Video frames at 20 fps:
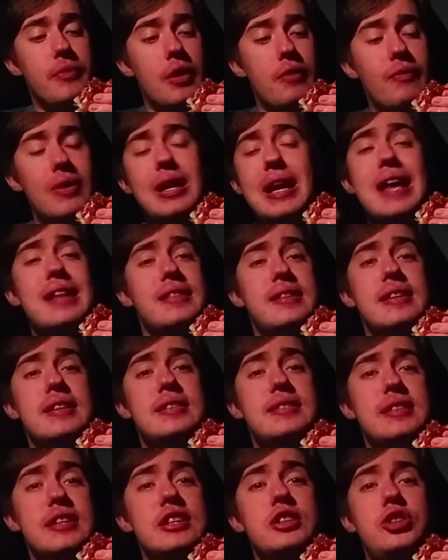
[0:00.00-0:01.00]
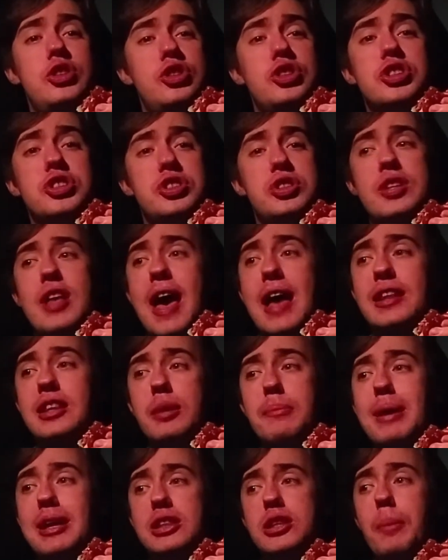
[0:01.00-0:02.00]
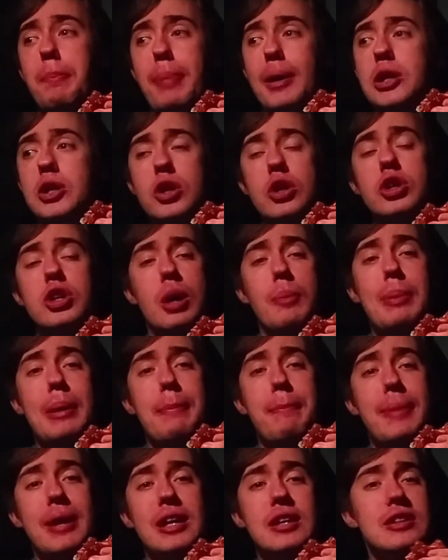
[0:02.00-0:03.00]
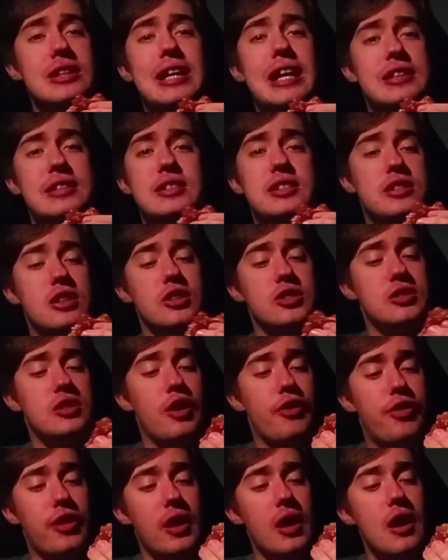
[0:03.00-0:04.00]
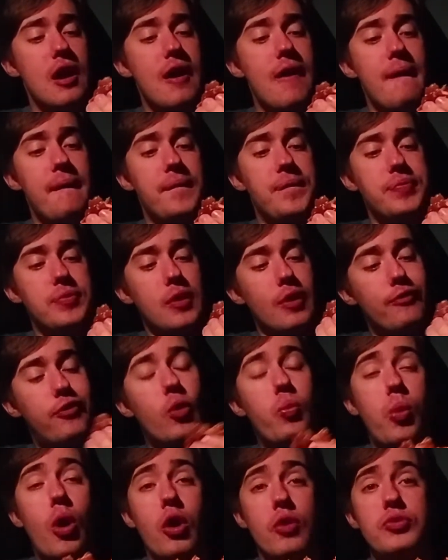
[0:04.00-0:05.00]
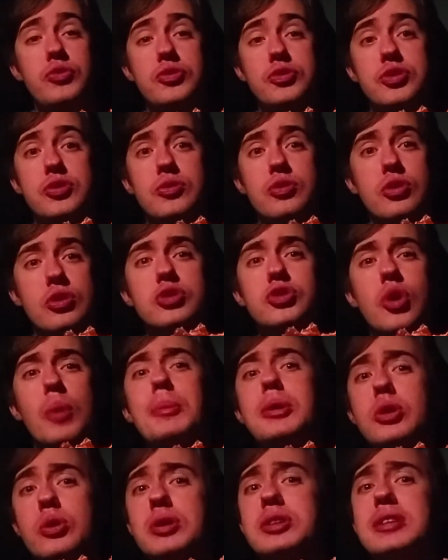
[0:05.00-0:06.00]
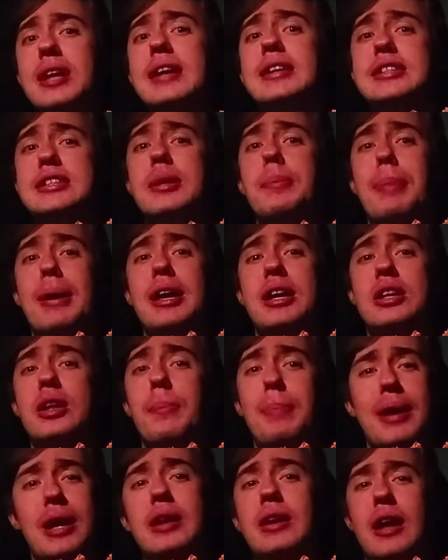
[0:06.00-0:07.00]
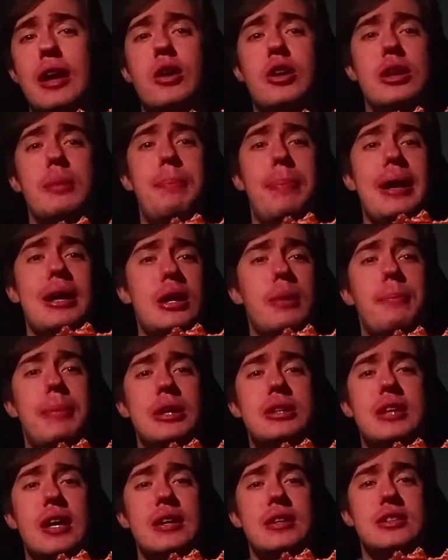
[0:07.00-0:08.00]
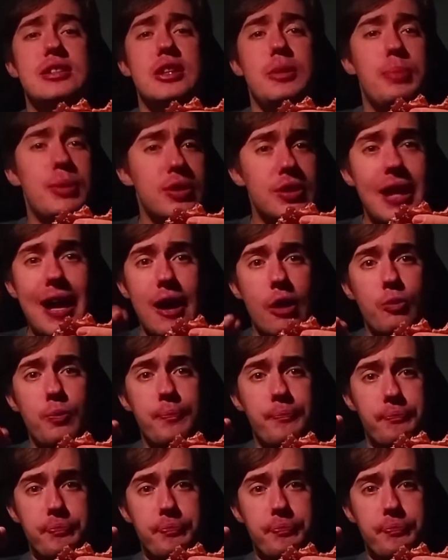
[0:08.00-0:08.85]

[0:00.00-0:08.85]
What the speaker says: The lettuce is just there to make the bun look a bit bigger. The lettuce does nothing. For once, because normally you could taste the bacon a bit in like a Bacon Big Tasty, but now,